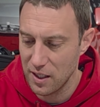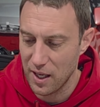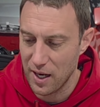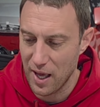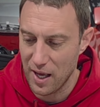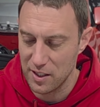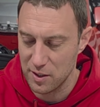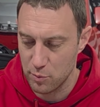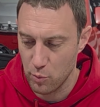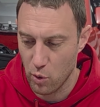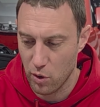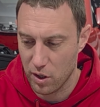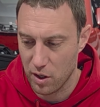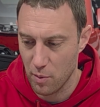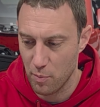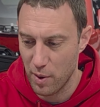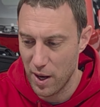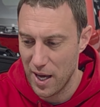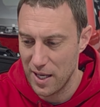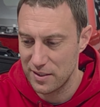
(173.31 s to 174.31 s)
It has more
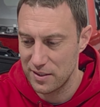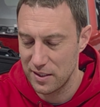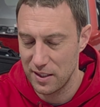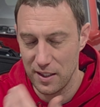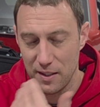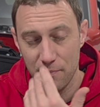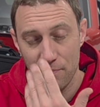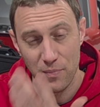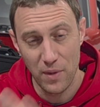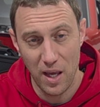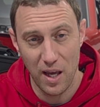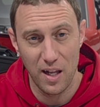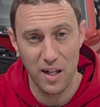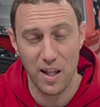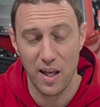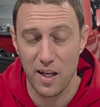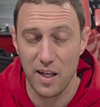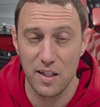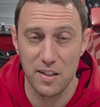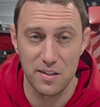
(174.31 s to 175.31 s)
capacity,
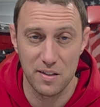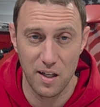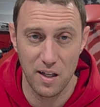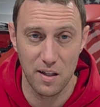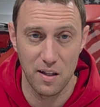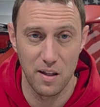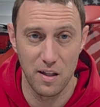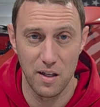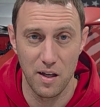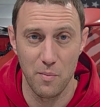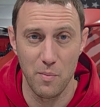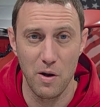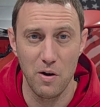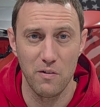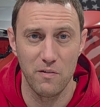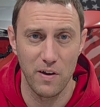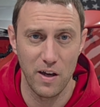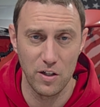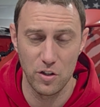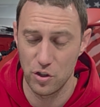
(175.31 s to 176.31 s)
and like I said, the
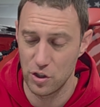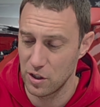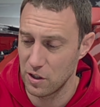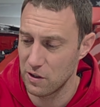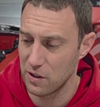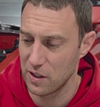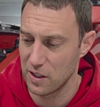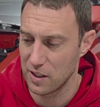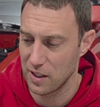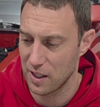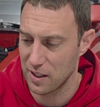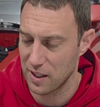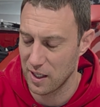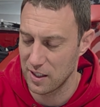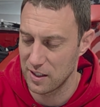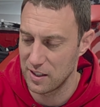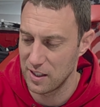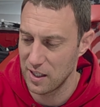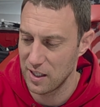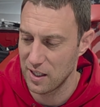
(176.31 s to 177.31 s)
amount of engineering that
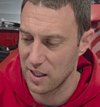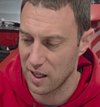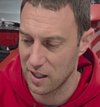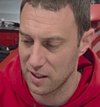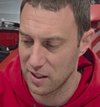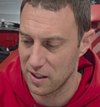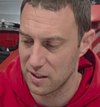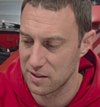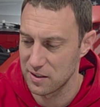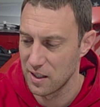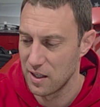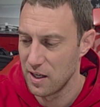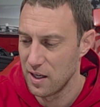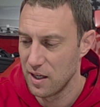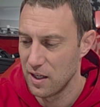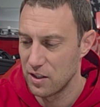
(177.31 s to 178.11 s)
they did on this